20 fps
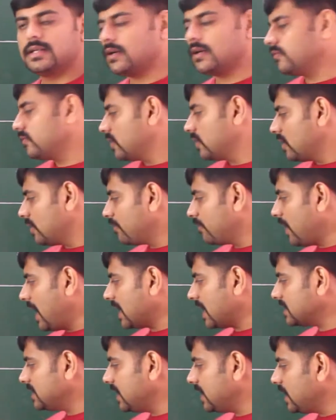Now
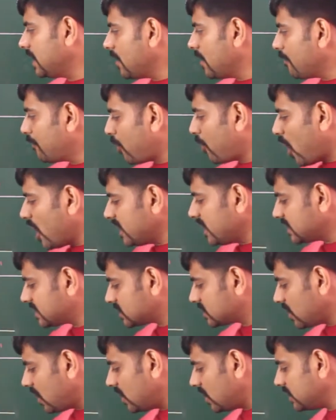mark the
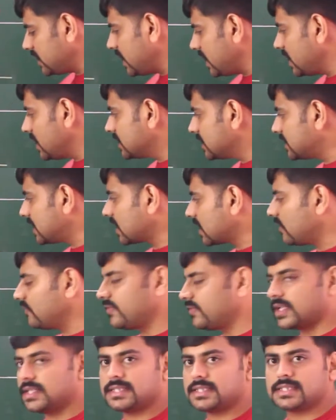points on the
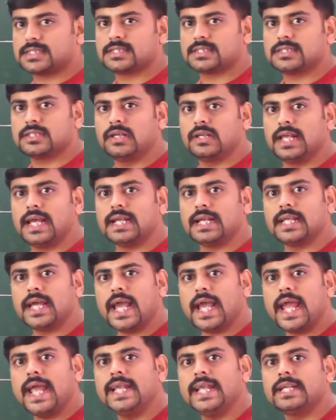circumference. You will
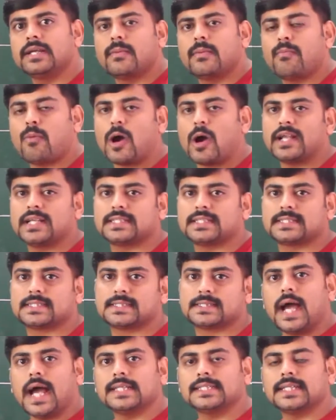get 8
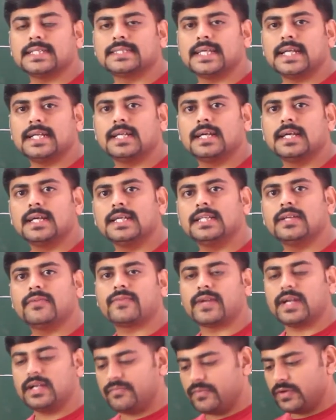points. As I said, in the
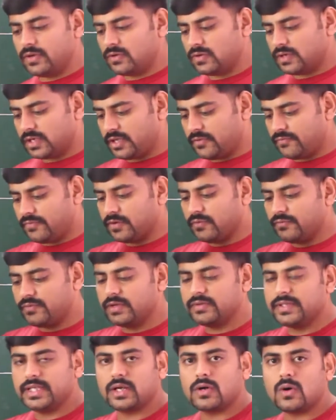front view, if you
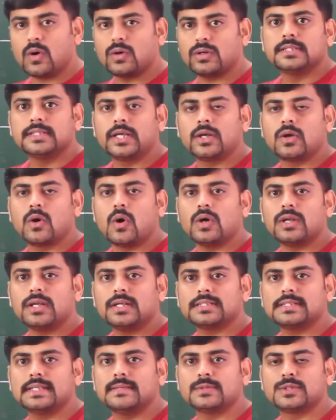view the
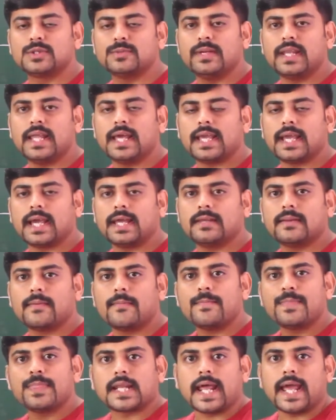cone seems to be like
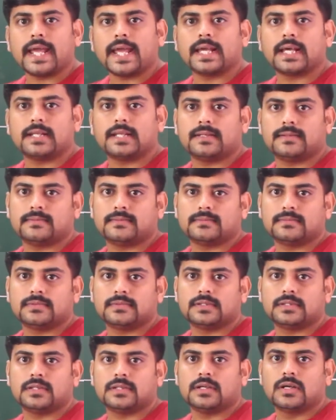a triangle
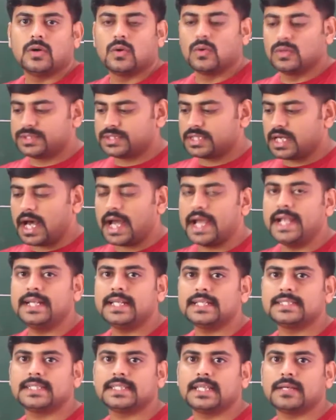whose height
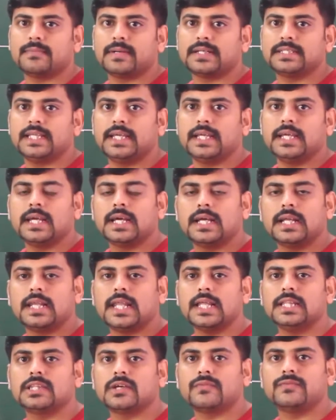is nothing but the
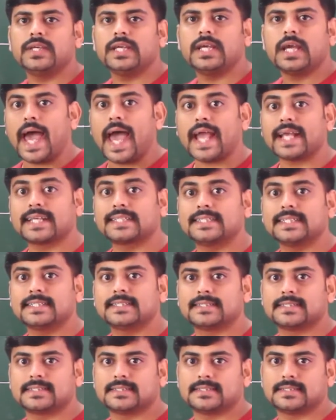length of the
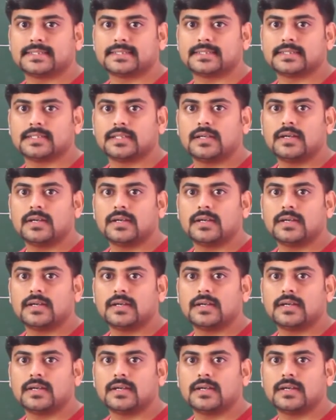axis.